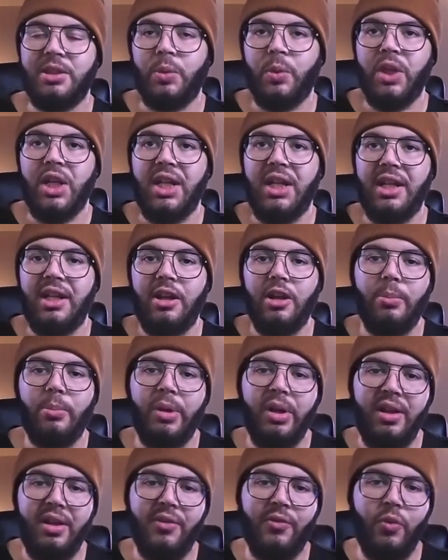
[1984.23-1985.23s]
one in here.
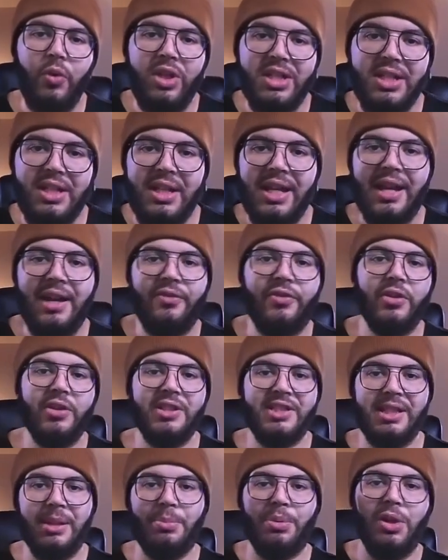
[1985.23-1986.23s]
But if we did have, for
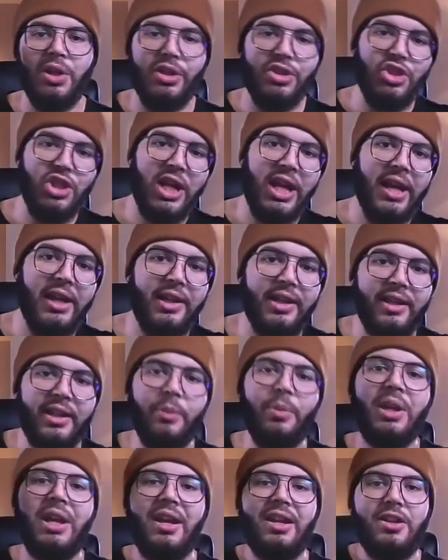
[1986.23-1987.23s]
example, a chat, and
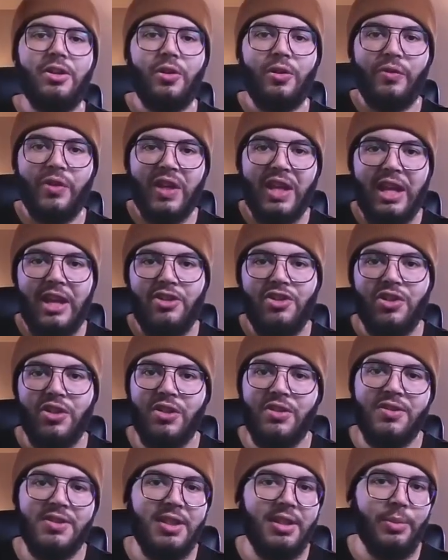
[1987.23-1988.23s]
then we had
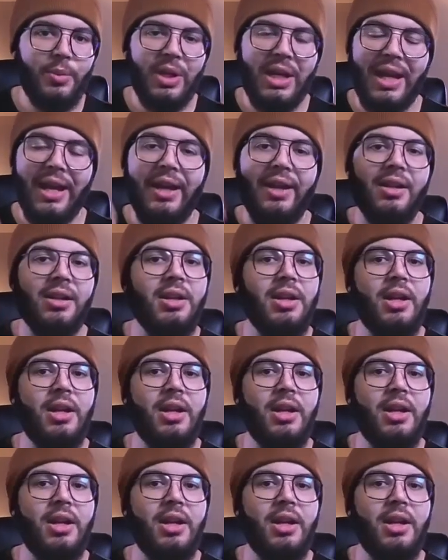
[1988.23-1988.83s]
notifications, and then we had,